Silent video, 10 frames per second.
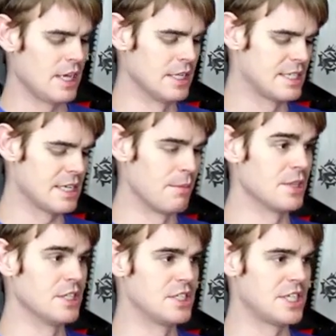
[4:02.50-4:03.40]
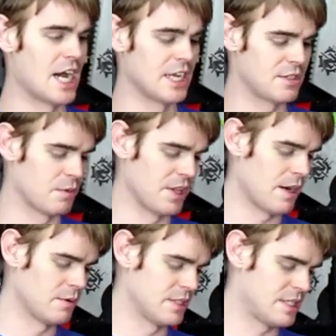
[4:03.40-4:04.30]
in some of these shots, well,
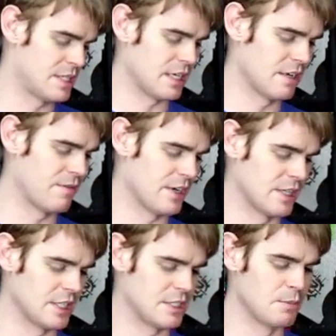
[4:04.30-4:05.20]
that was significantly